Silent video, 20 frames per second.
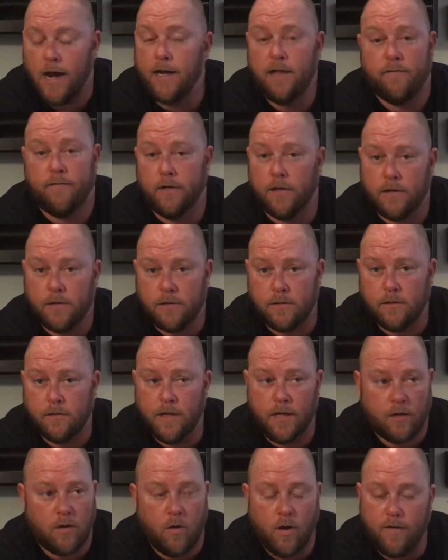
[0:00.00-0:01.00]
any
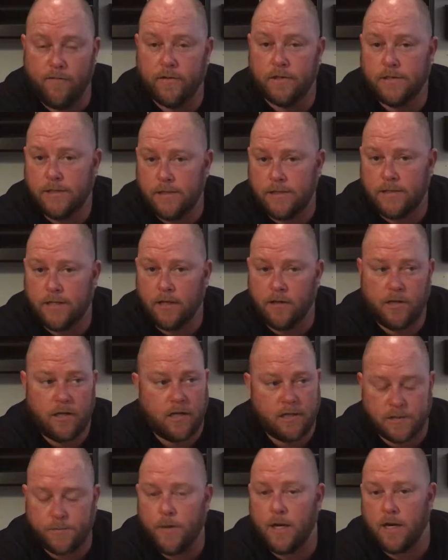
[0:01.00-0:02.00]
vehicle and go have it detailed, you're
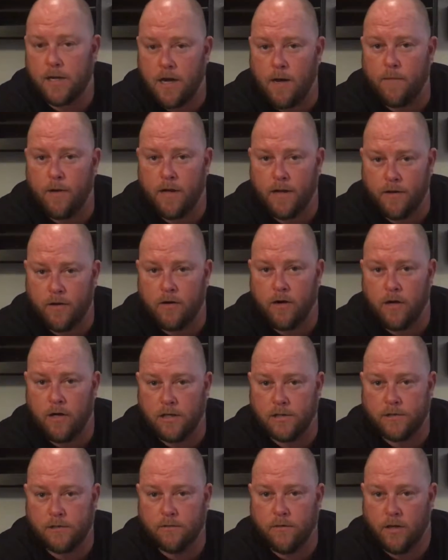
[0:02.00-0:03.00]
going to spend a couple
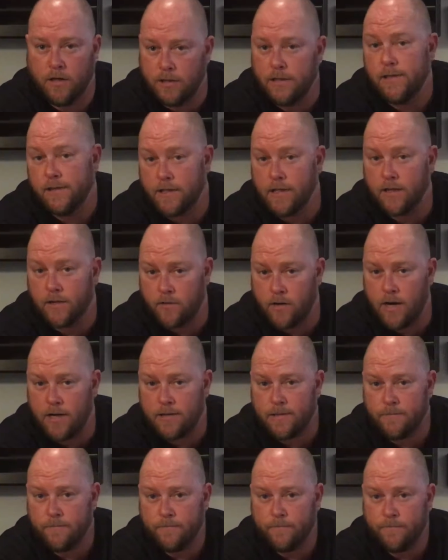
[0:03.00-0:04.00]
$100 on a detail, correct?